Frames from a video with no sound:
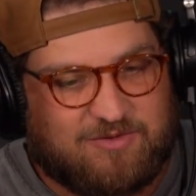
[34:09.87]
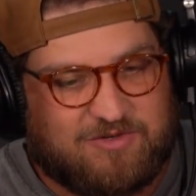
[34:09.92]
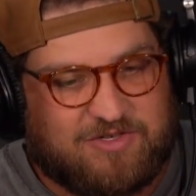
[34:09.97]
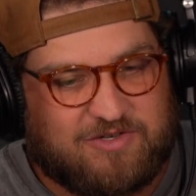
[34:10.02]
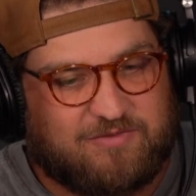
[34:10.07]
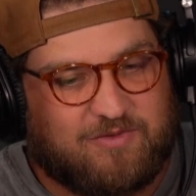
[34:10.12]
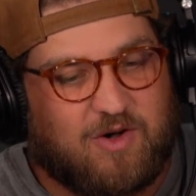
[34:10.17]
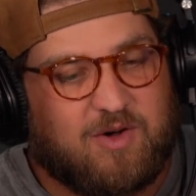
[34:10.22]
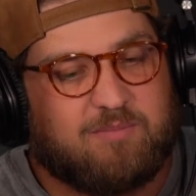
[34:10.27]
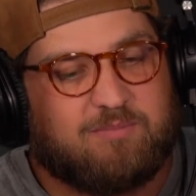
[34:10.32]
which
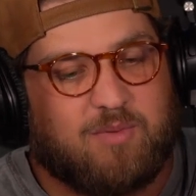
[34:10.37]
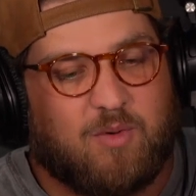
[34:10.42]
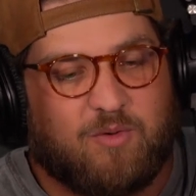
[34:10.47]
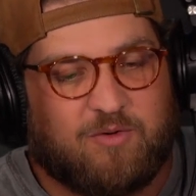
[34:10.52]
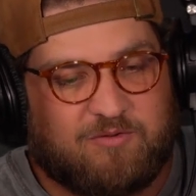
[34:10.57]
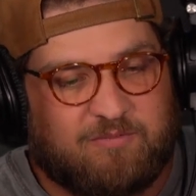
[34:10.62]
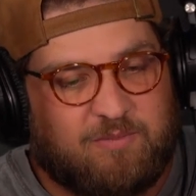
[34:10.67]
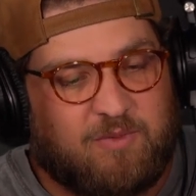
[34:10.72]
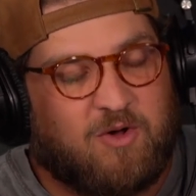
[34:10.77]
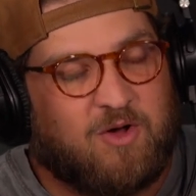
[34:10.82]
is very
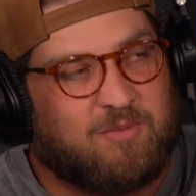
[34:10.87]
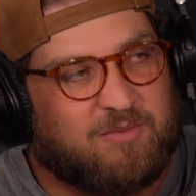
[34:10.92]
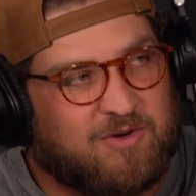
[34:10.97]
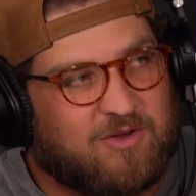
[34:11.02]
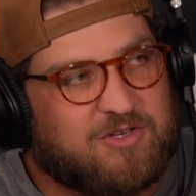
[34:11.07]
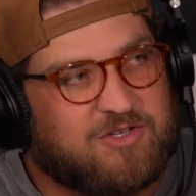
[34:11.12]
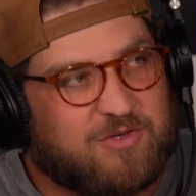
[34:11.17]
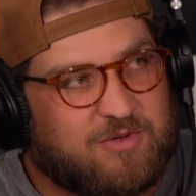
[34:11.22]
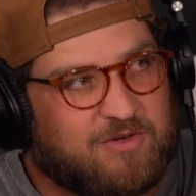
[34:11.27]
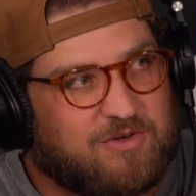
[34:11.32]
bold of Paul, but
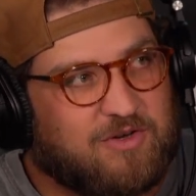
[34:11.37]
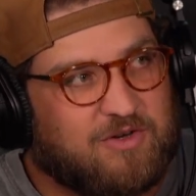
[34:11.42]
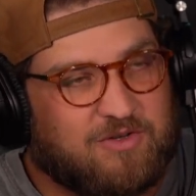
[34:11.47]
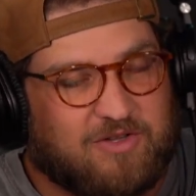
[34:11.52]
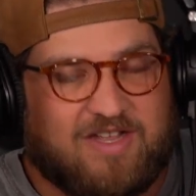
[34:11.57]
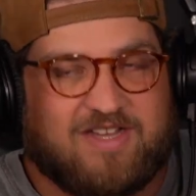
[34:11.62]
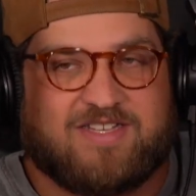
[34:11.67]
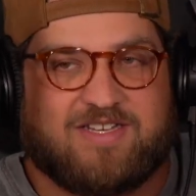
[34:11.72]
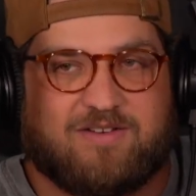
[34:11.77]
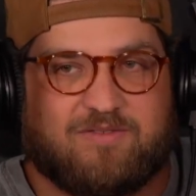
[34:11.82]
also a good
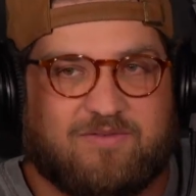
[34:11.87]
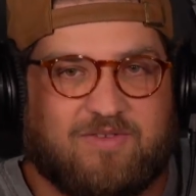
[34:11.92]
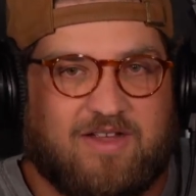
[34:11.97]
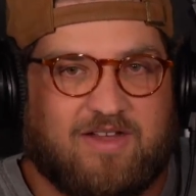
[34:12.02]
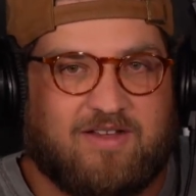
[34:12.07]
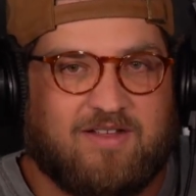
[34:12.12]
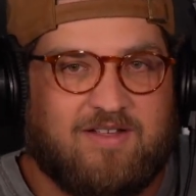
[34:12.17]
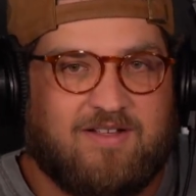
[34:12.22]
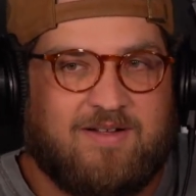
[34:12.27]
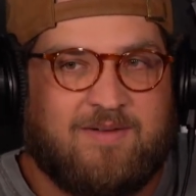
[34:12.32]
lesson of like,